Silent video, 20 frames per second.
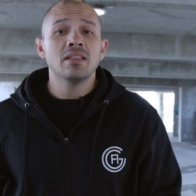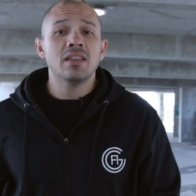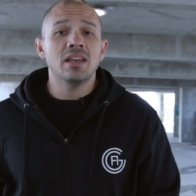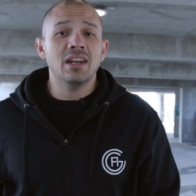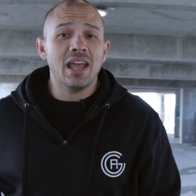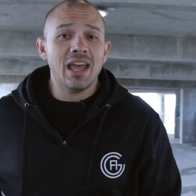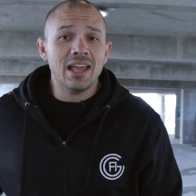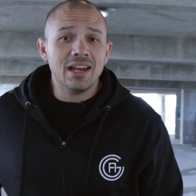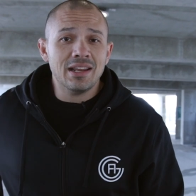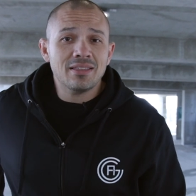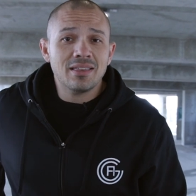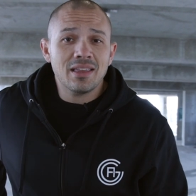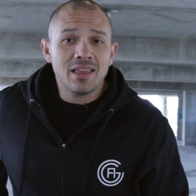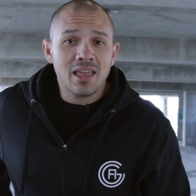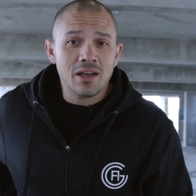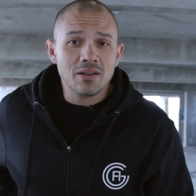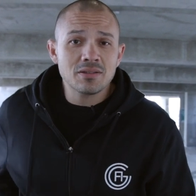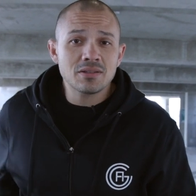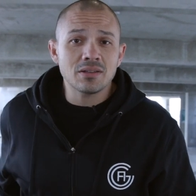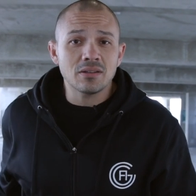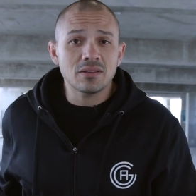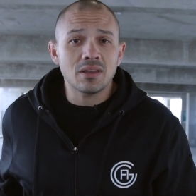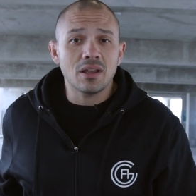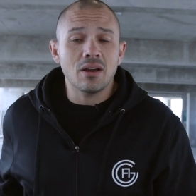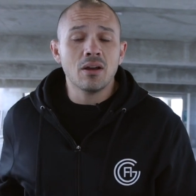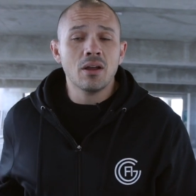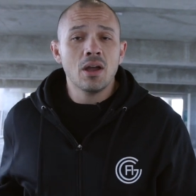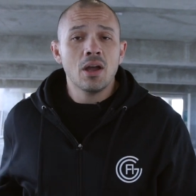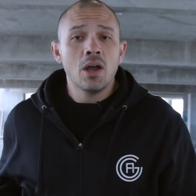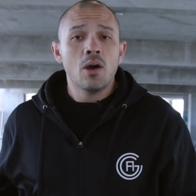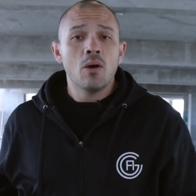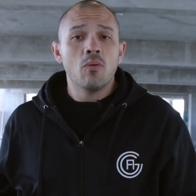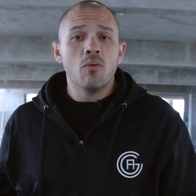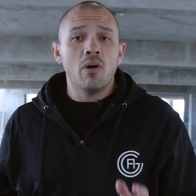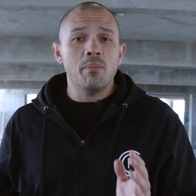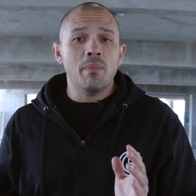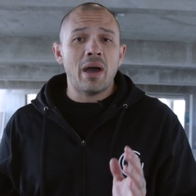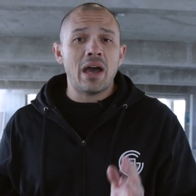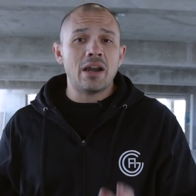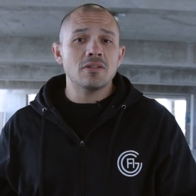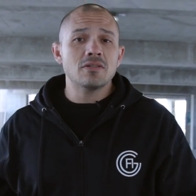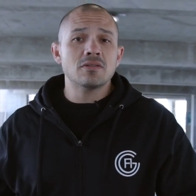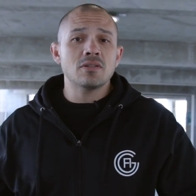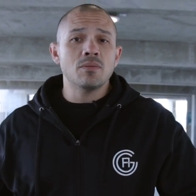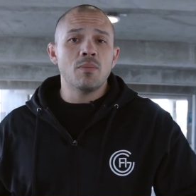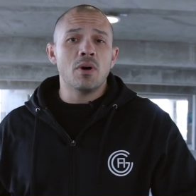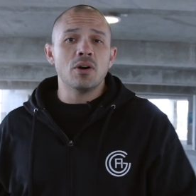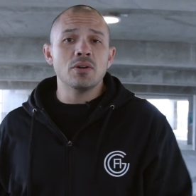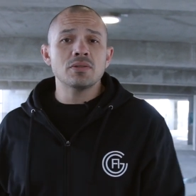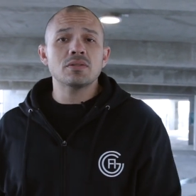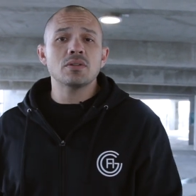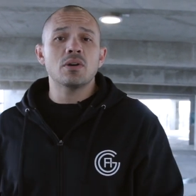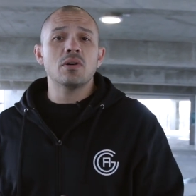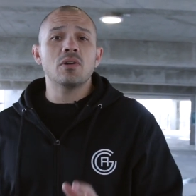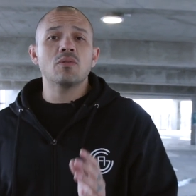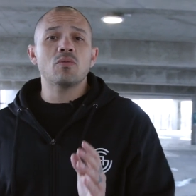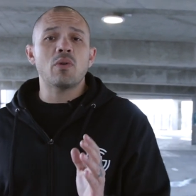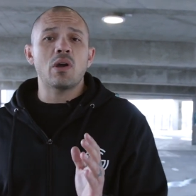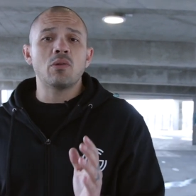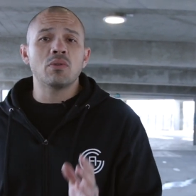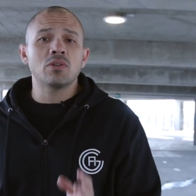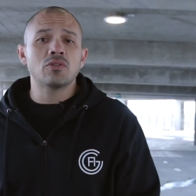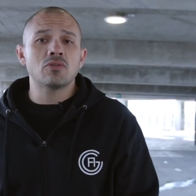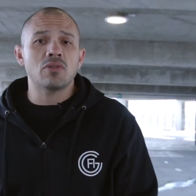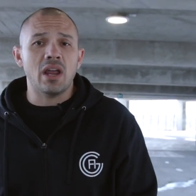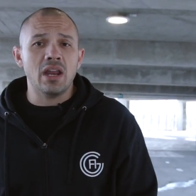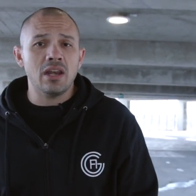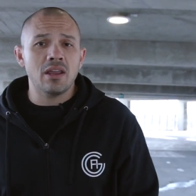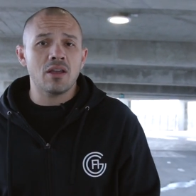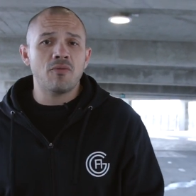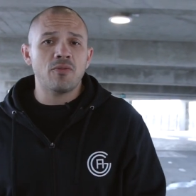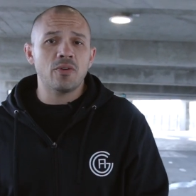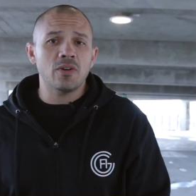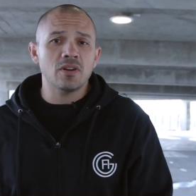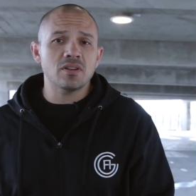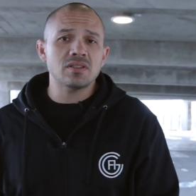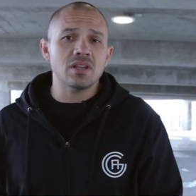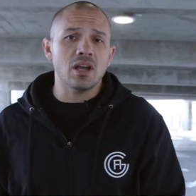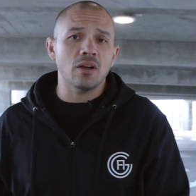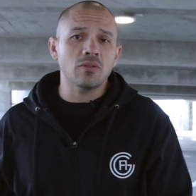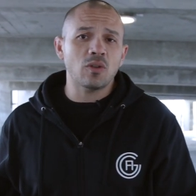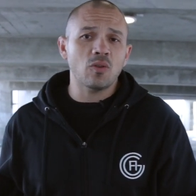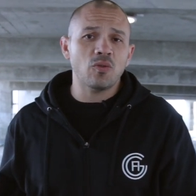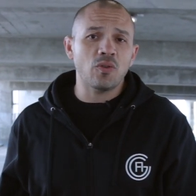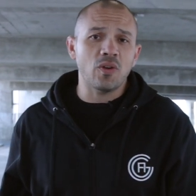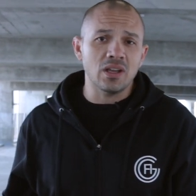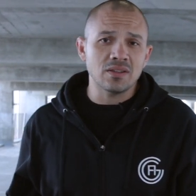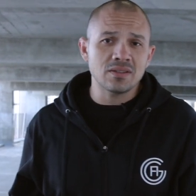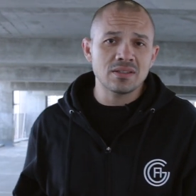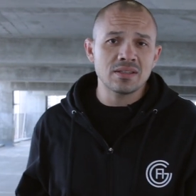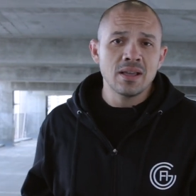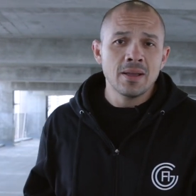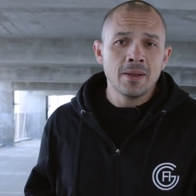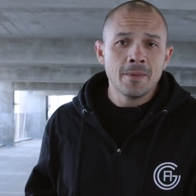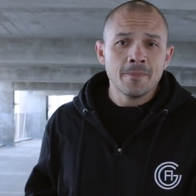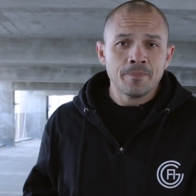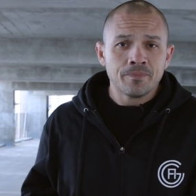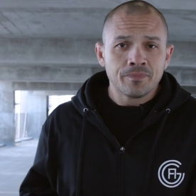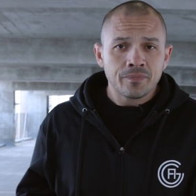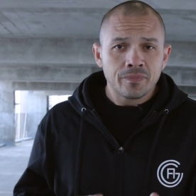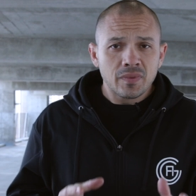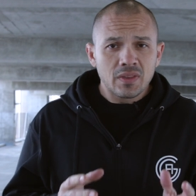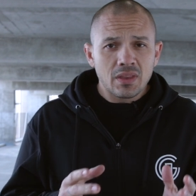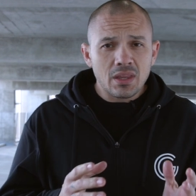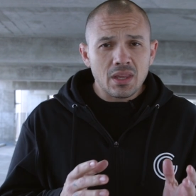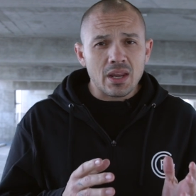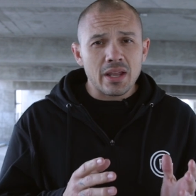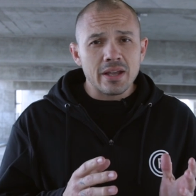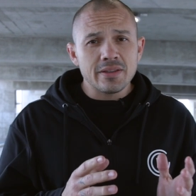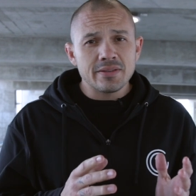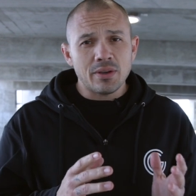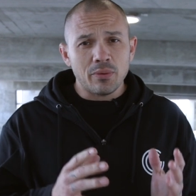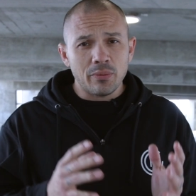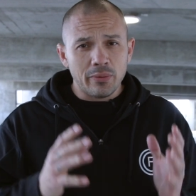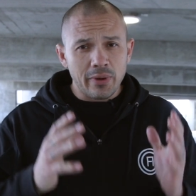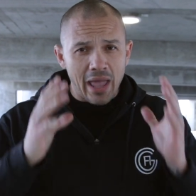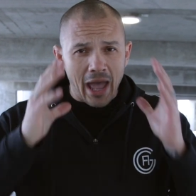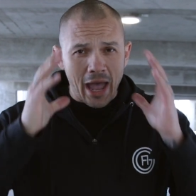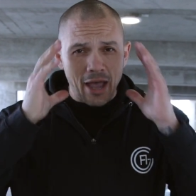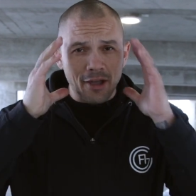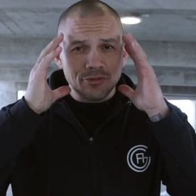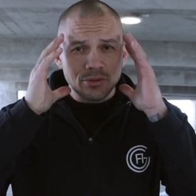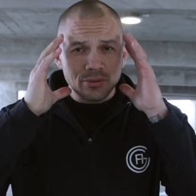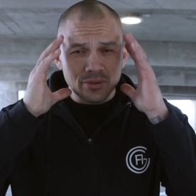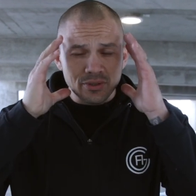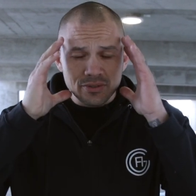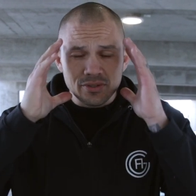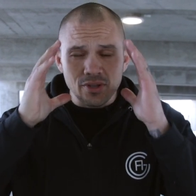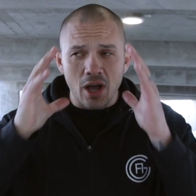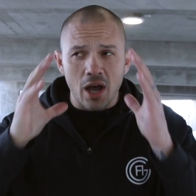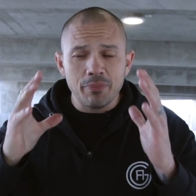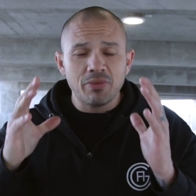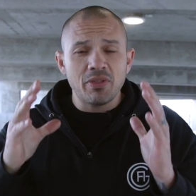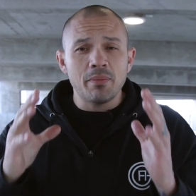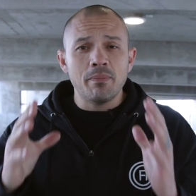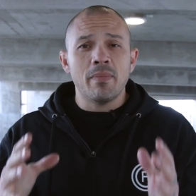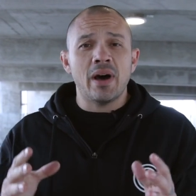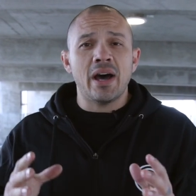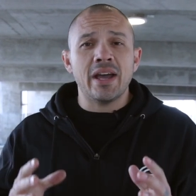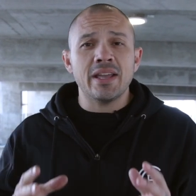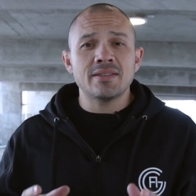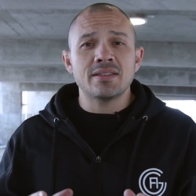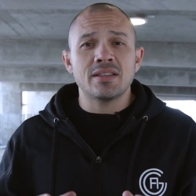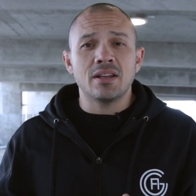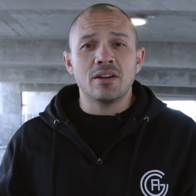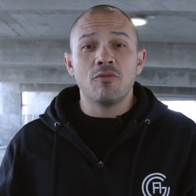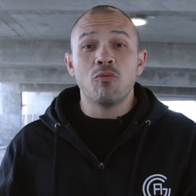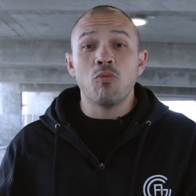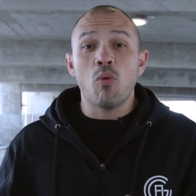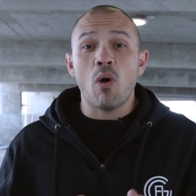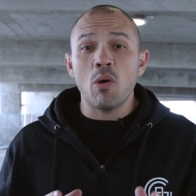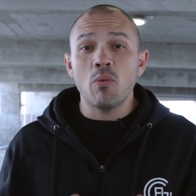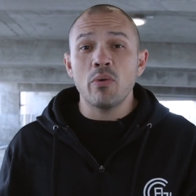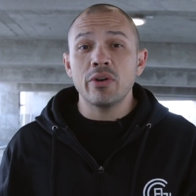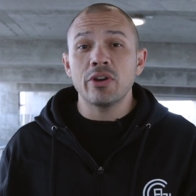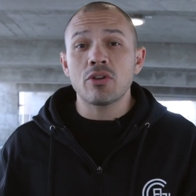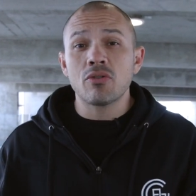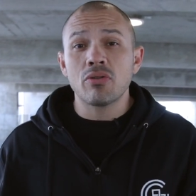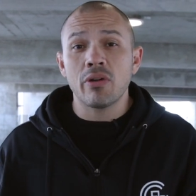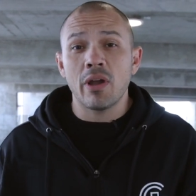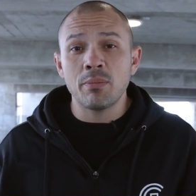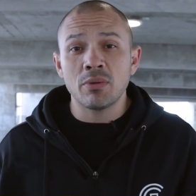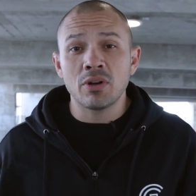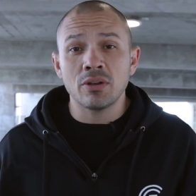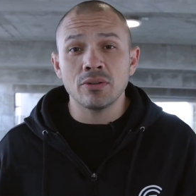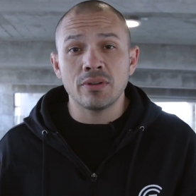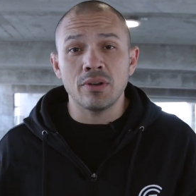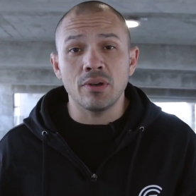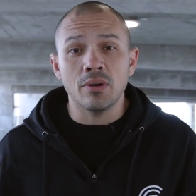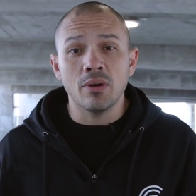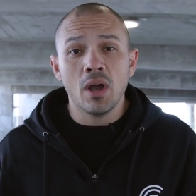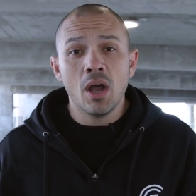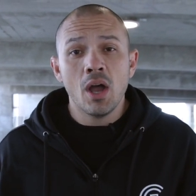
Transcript: than anything else out there. What matters the most though is when we're training for self-defense is that we have to adopt the mindset of what would a criminal do?